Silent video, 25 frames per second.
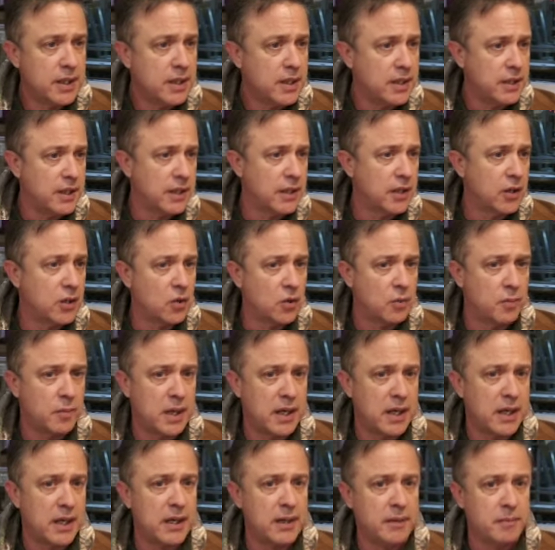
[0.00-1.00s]
You know,
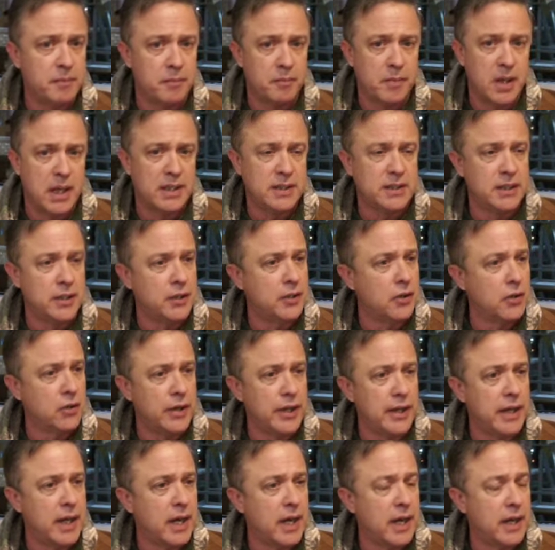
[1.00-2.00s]
my
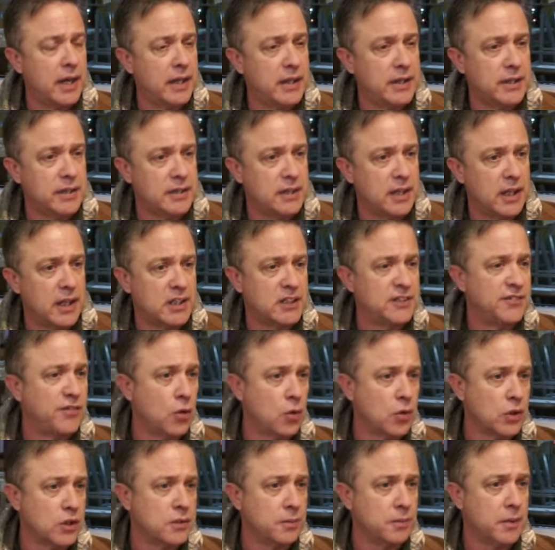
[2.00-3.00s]
security guy is
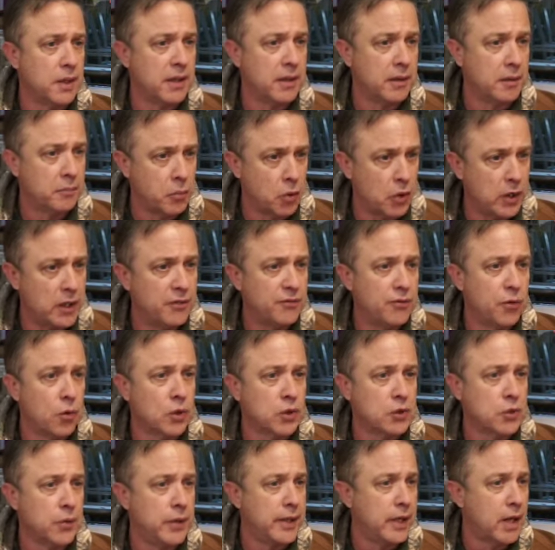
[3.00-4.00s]
ex-Force Marine
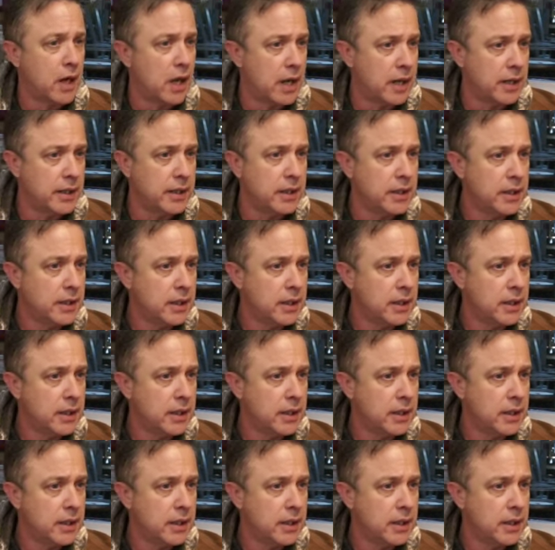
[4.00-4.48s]
Force Recon.